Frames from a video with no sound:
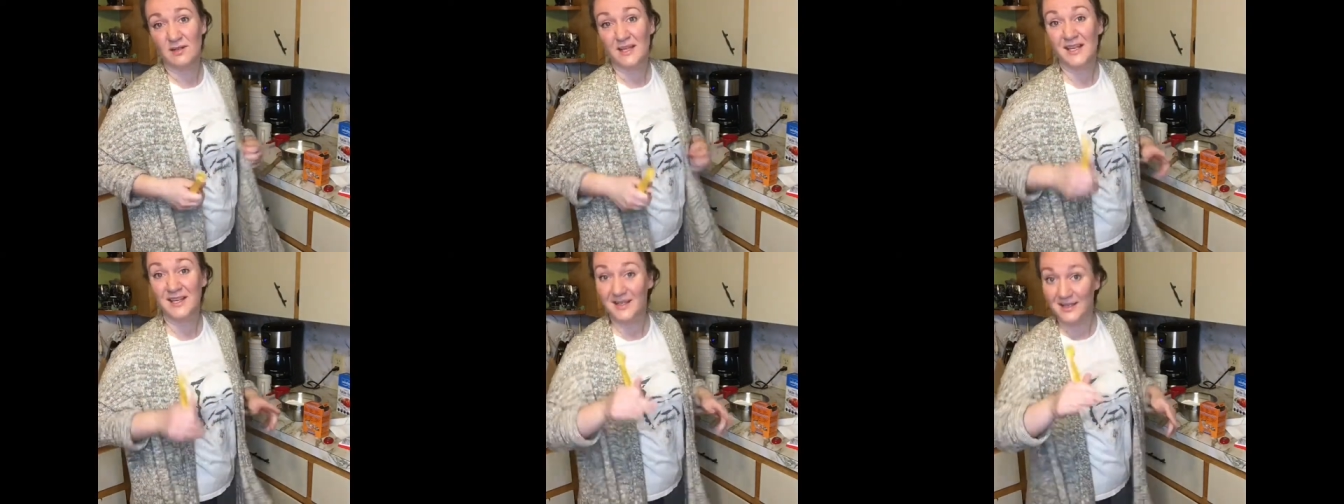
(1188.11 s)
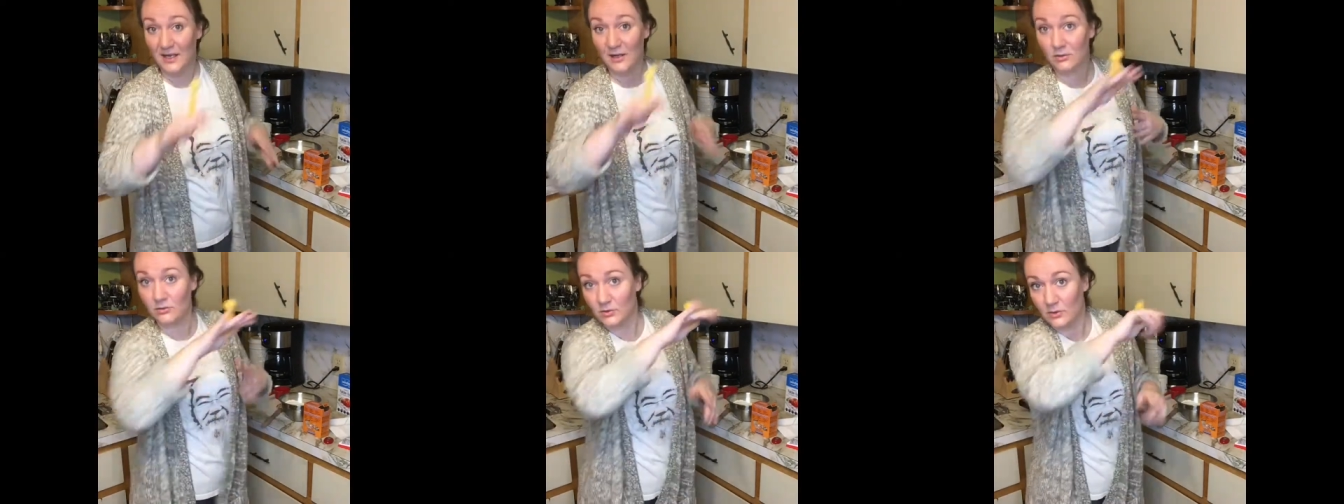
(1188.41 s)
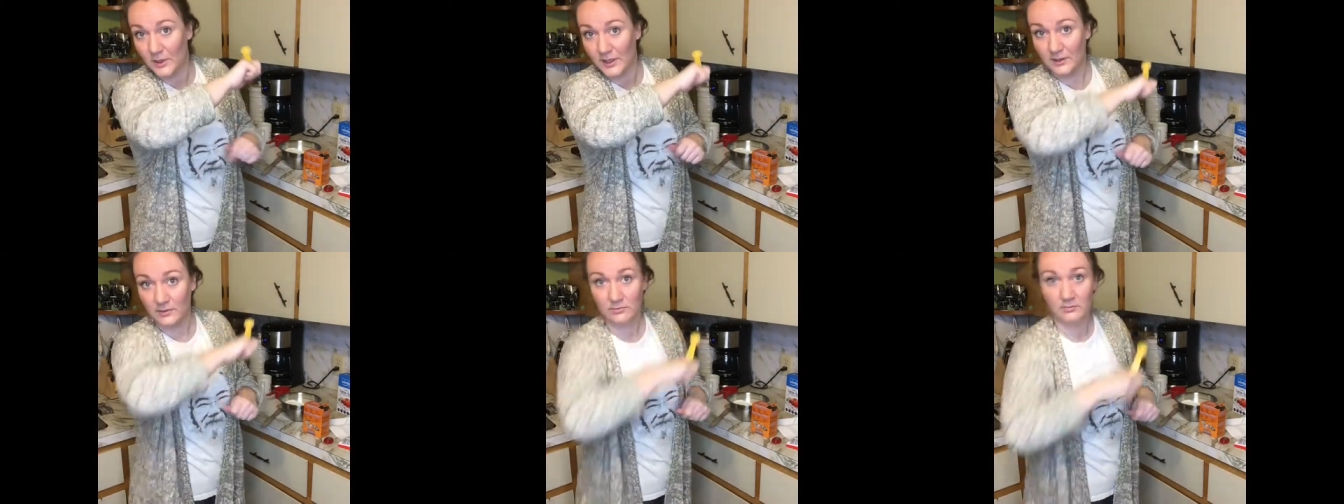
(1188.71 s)
In and out,
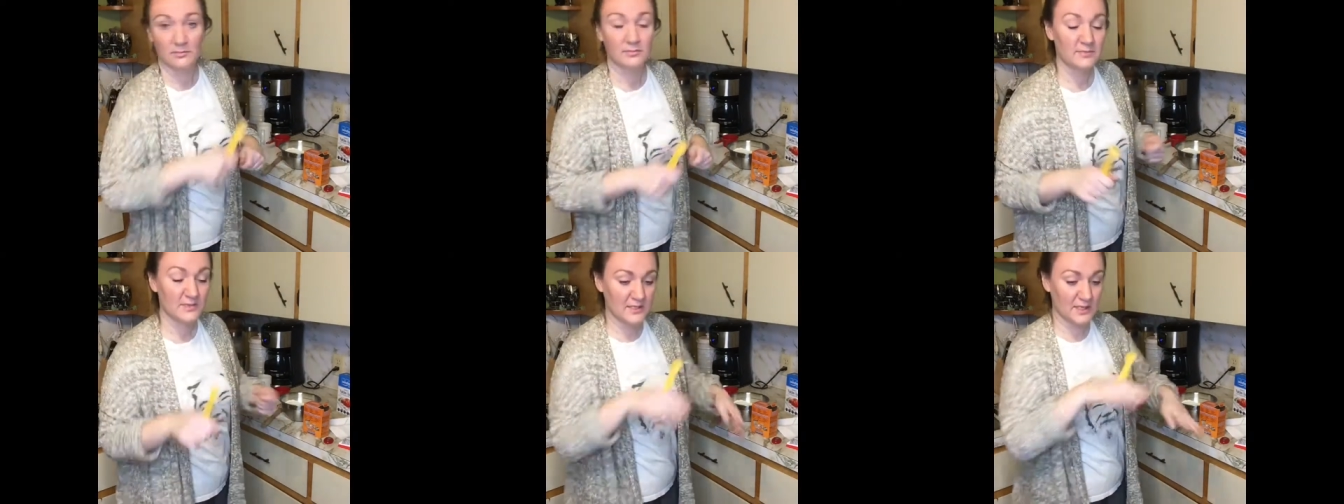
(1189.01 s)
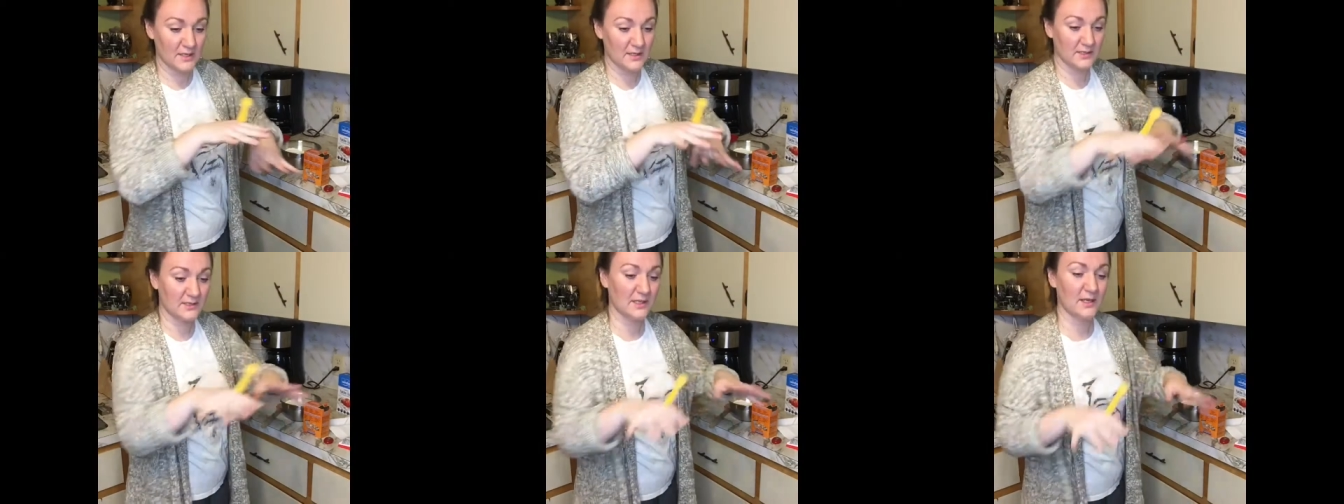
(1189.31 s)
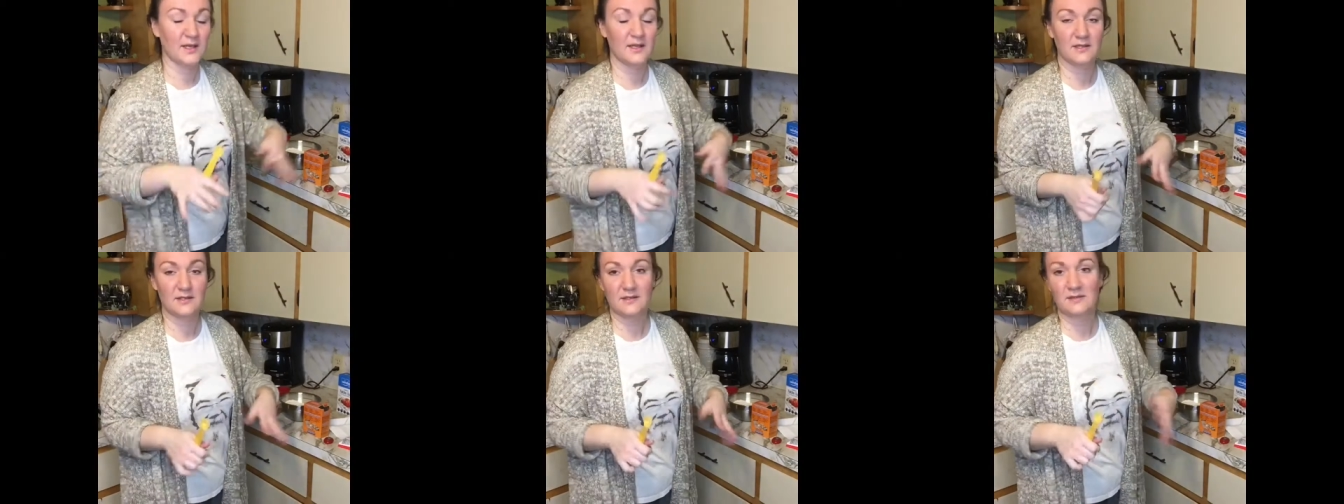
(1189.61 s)
quick,
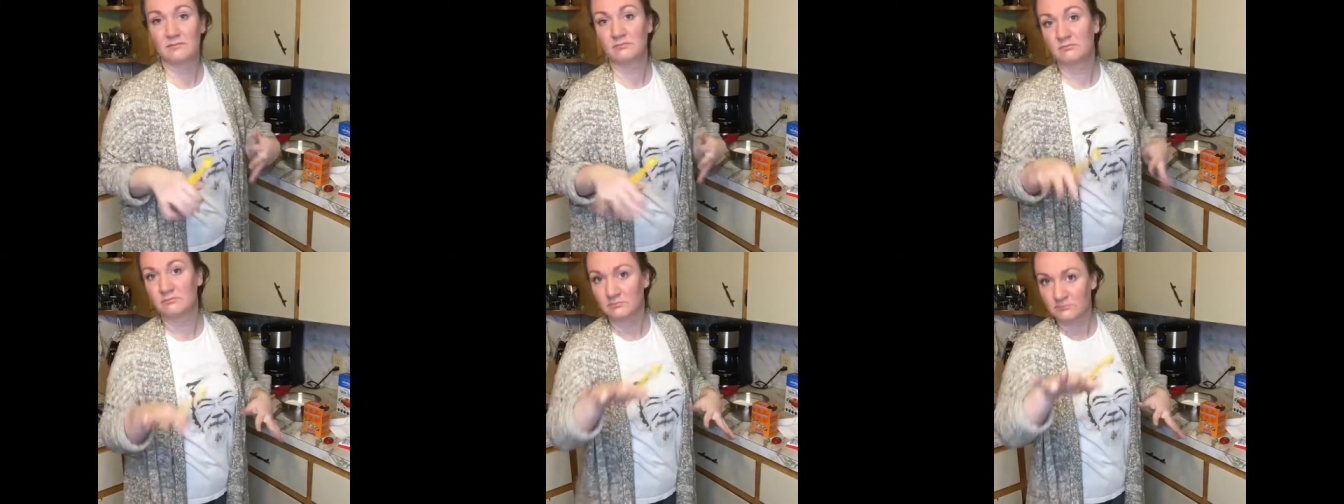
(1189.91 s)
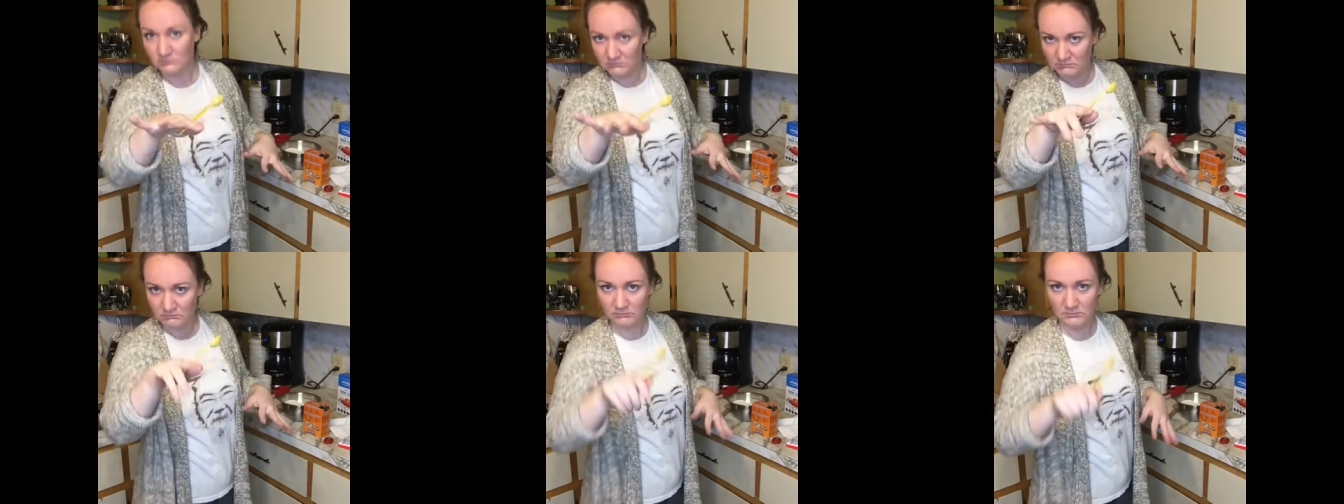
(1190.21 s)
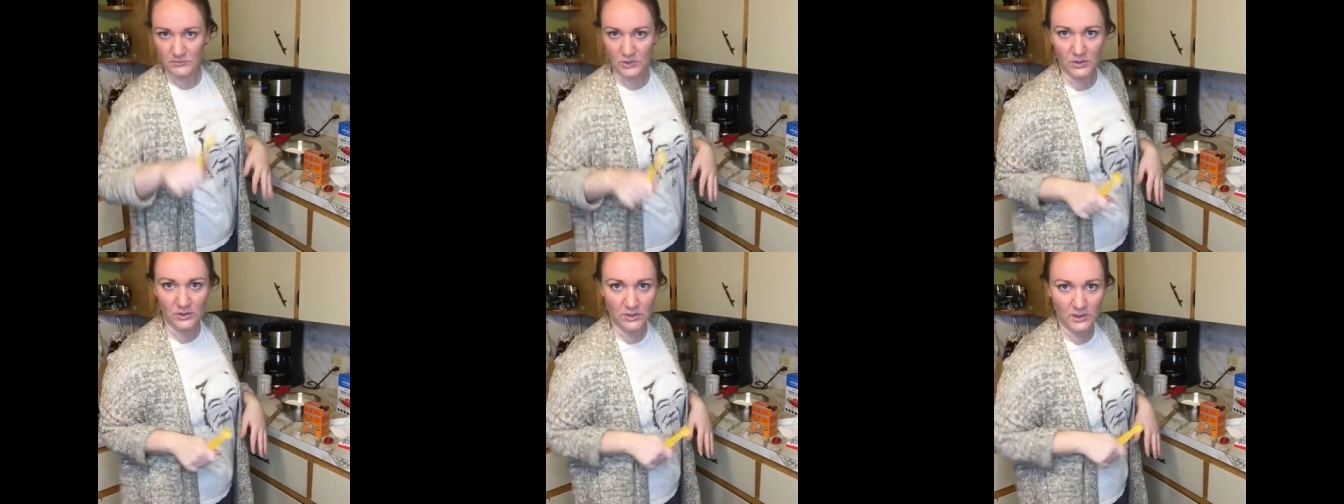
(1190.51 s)
sanitize,
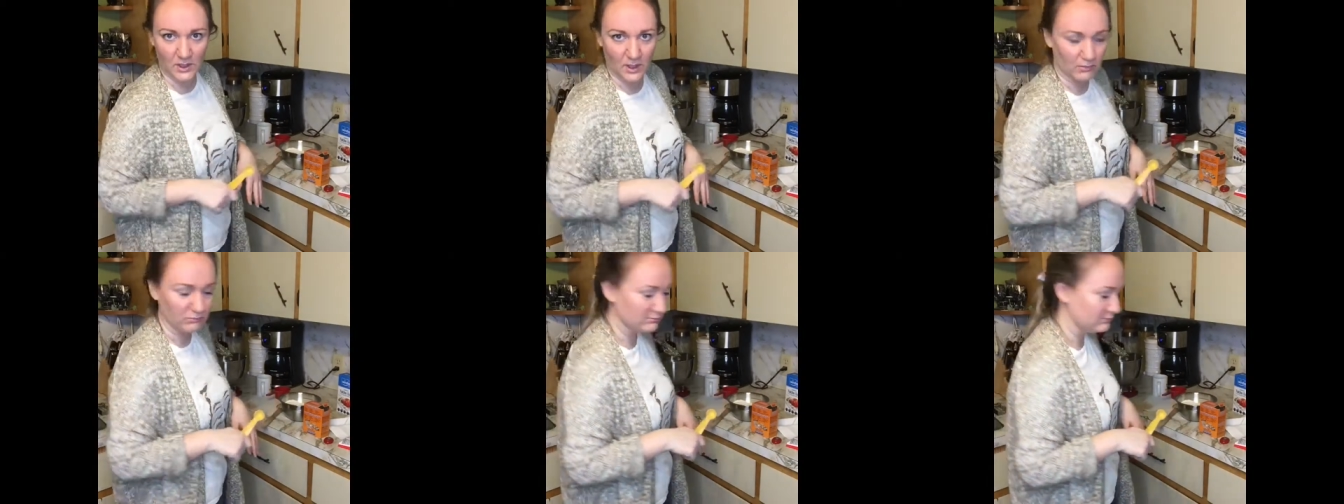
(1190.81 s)
good to go.